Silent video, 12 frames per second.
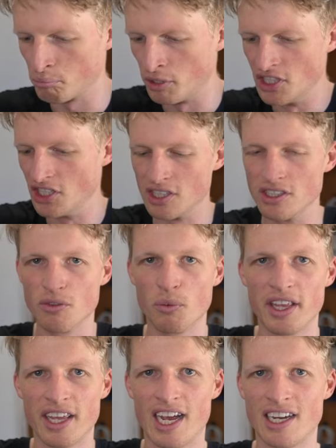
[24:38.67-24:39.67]
positions of
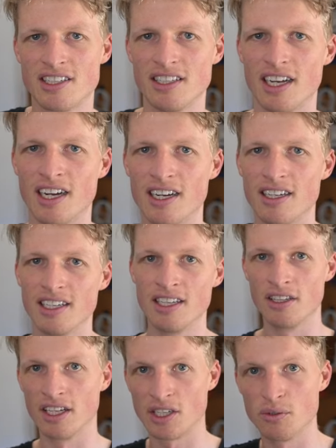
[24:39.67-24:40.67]
where they actually are
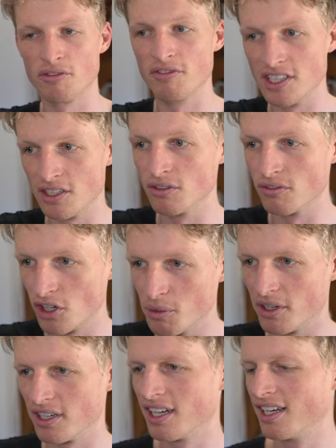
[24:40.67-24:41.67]
in the actual physical
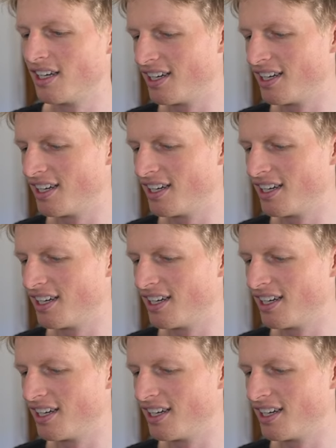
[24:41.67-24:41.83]
robot.